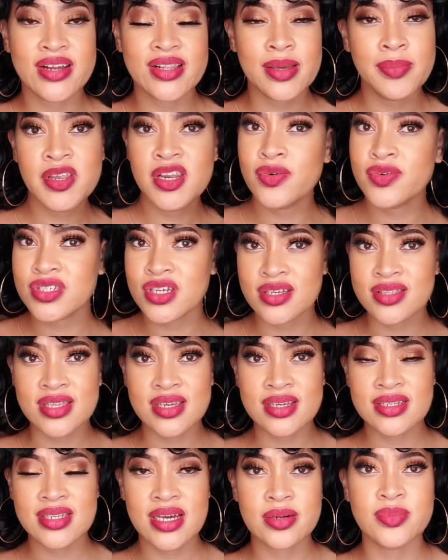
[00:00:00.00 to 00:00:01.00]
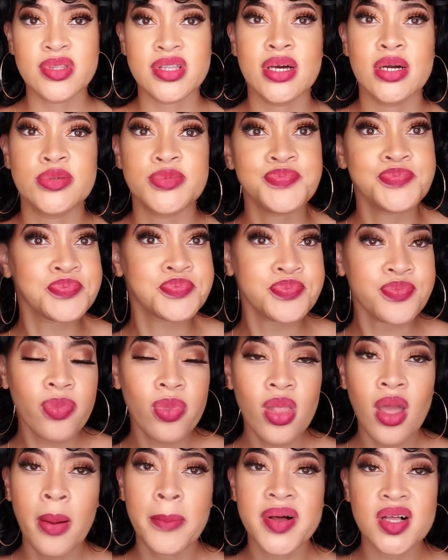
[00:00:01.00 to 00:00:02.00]
Let me know what y'all think down below.
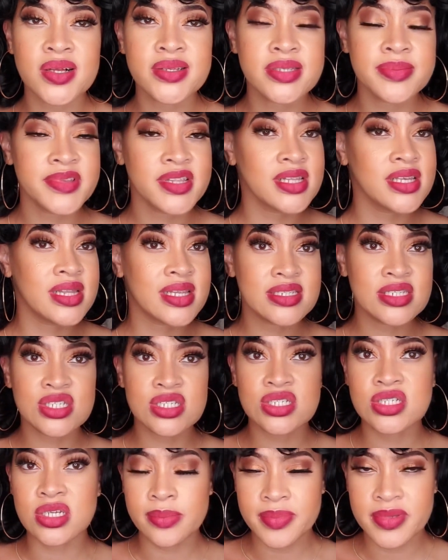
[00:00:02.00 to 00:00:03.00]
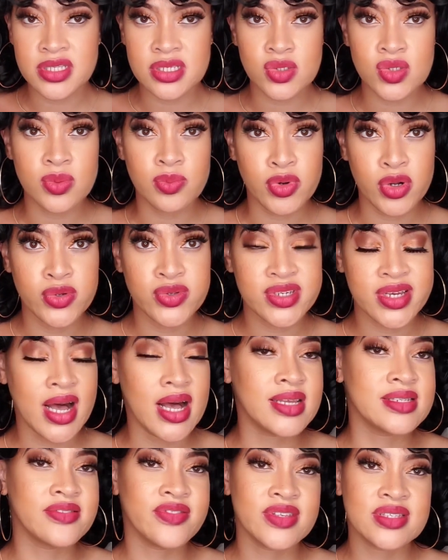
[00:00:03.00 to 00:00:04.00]
But ultimately, let's just jump into some pros and
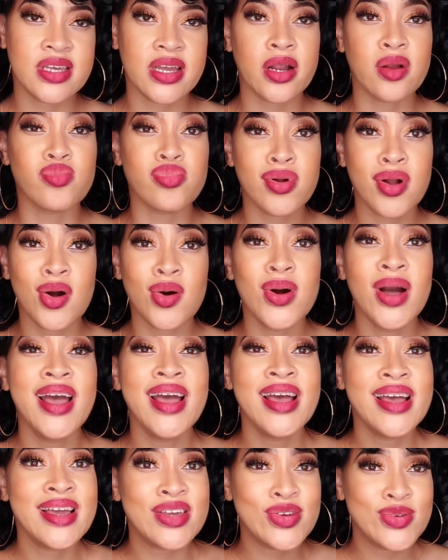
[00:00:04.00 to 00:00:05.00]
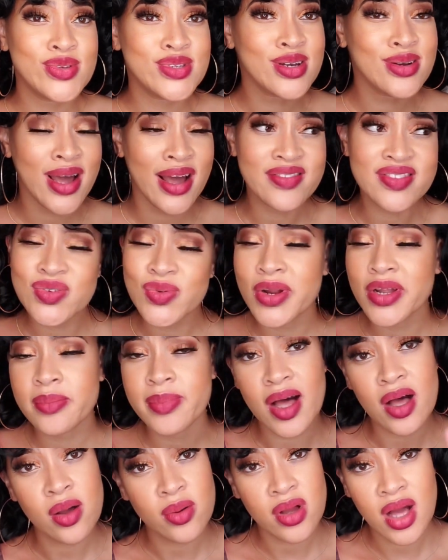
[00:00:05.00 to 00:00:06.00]
cons of this hair. Pro, you don't have to worry
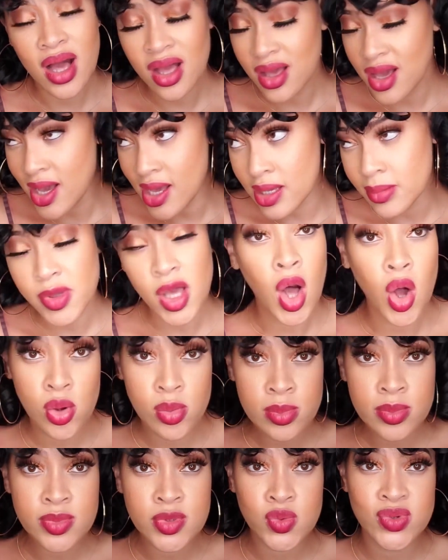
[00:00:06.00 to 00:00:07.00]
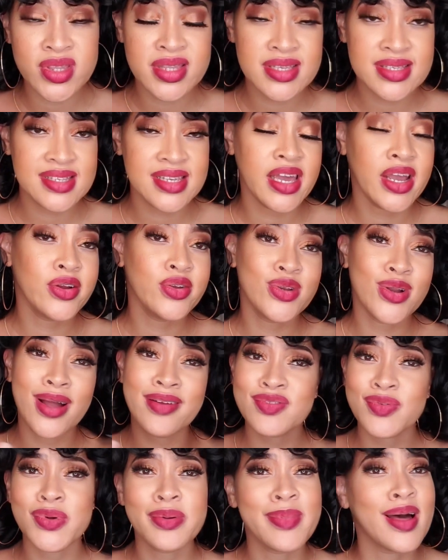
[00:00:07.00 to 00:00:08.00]
about combs with this hair. You don't have
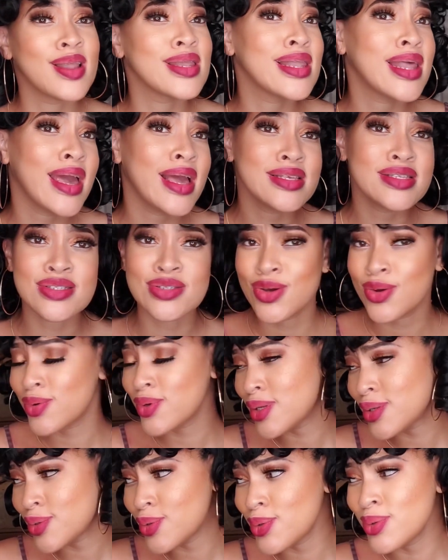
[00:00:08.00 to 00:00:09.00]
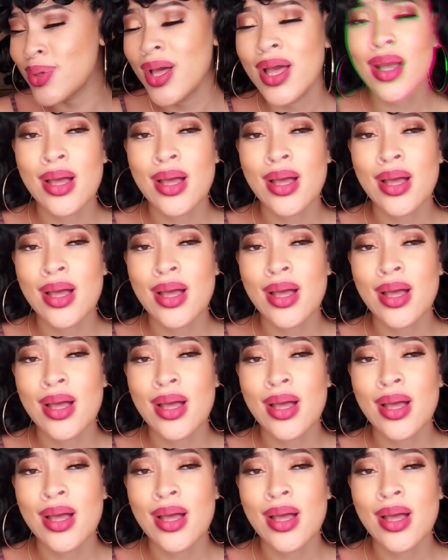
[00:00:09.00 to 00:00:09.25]
to worry about lace, no glue.